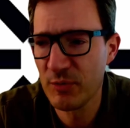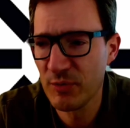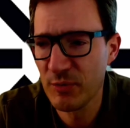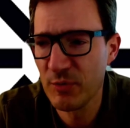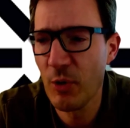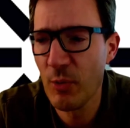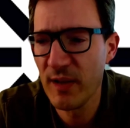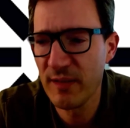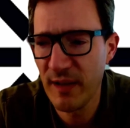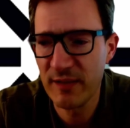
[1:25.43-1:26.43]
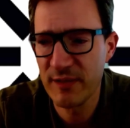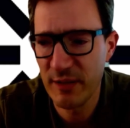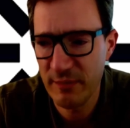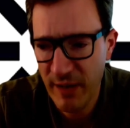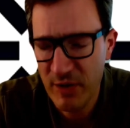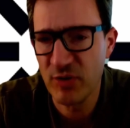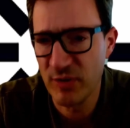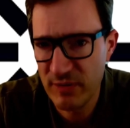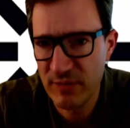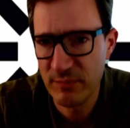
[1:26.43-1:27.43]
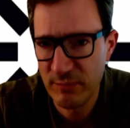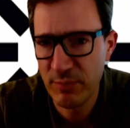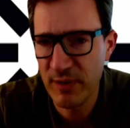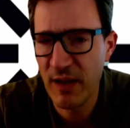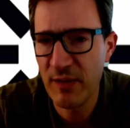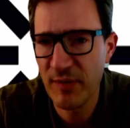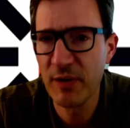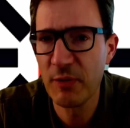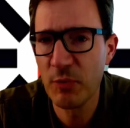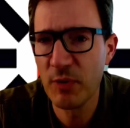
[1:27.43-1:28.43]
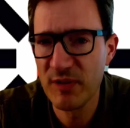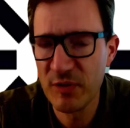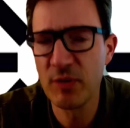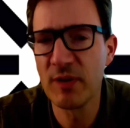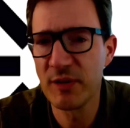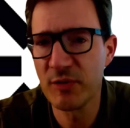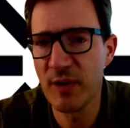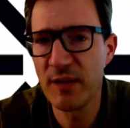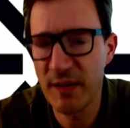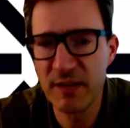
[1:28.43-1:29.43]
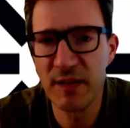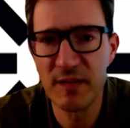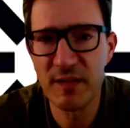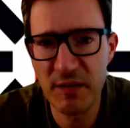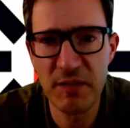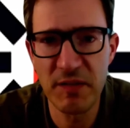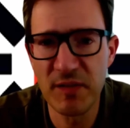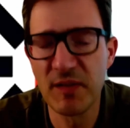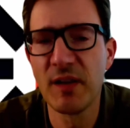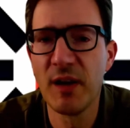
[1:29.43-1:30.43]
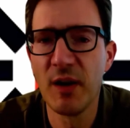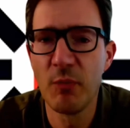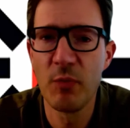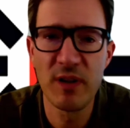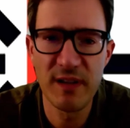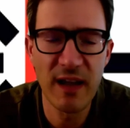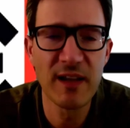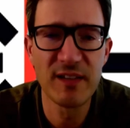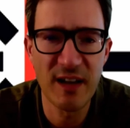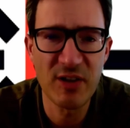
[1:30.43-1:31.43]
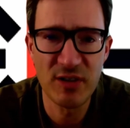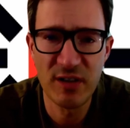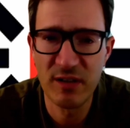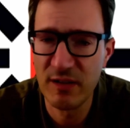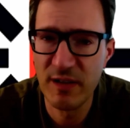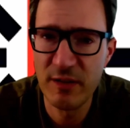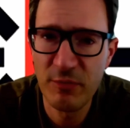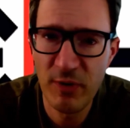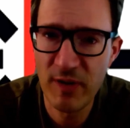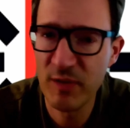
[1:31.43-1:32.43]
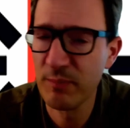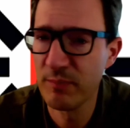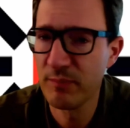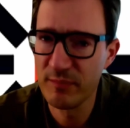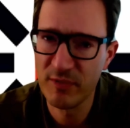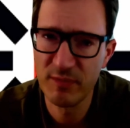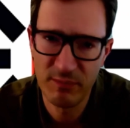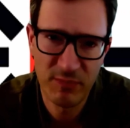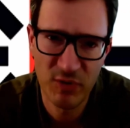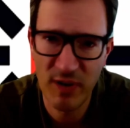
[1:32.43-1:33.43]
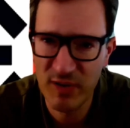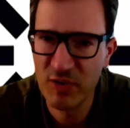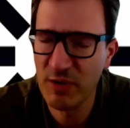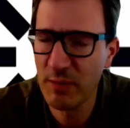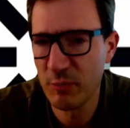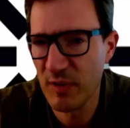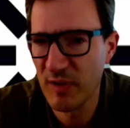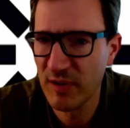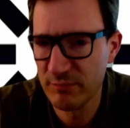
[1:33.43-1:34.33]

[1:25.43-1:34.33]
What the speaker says: go in that direction. But I think we'll certainly try that in studies. Whether that is actually going to influence psoriasis treatment, we'll see.